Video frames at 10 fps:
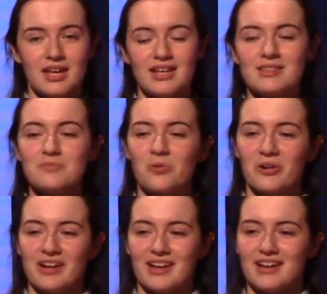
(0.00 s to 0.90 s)
In the
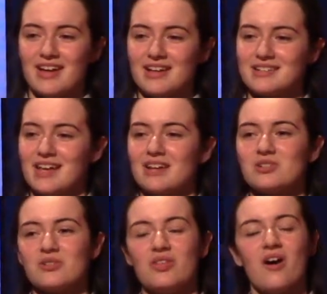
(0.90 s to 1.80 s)
morning, as he
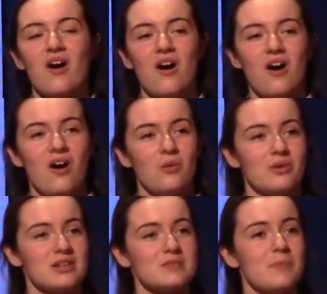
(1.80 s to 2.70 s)
entered the hall
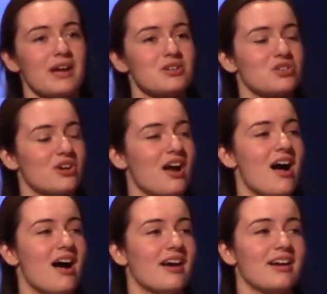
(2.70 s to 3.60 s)
where his picture
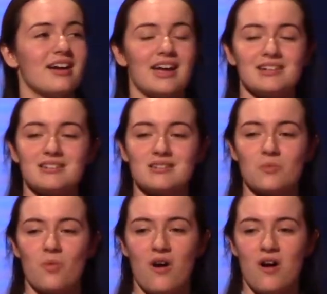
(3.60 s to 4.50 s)
hung against the
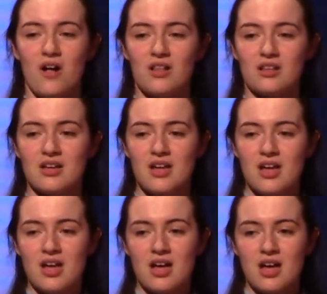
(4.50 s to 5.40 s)
wall,
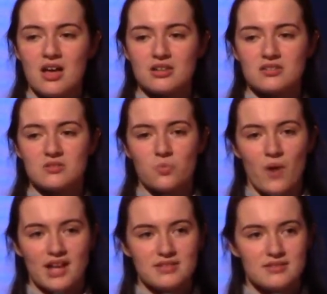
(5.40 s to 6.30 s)
a
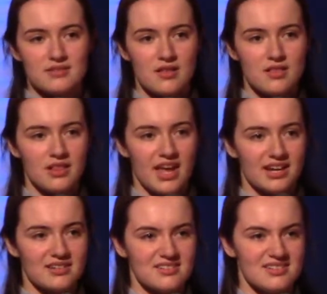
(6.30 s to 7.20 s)
sweat
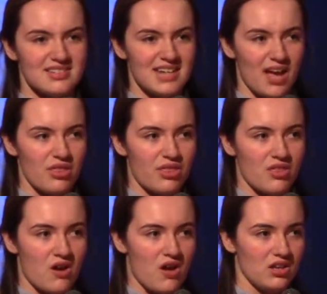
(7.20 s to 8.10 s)
like death
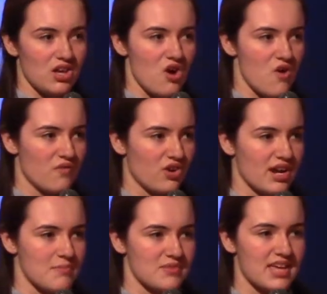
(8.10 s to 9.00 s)
all over
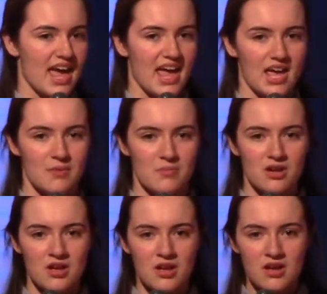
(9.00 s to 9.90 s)
him
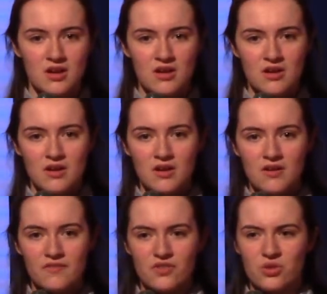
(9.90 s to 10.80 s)
came,
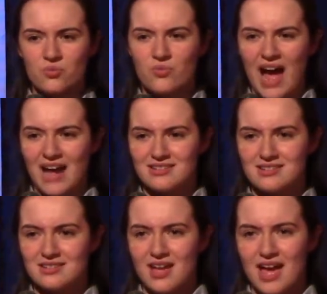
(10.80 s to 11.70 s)
for the
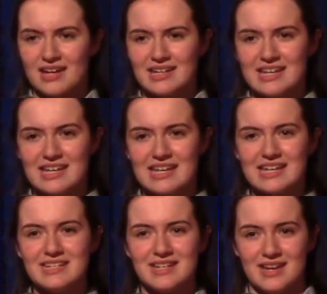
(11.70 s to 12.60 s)
rats had
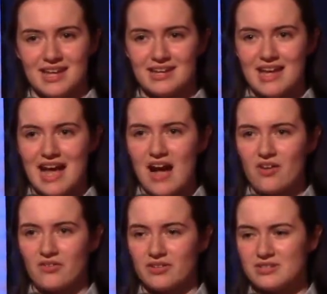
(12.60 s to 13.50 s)
eaten it
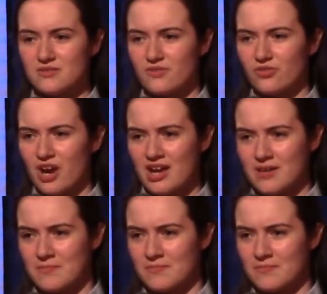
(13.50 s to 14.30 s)
out of its frame.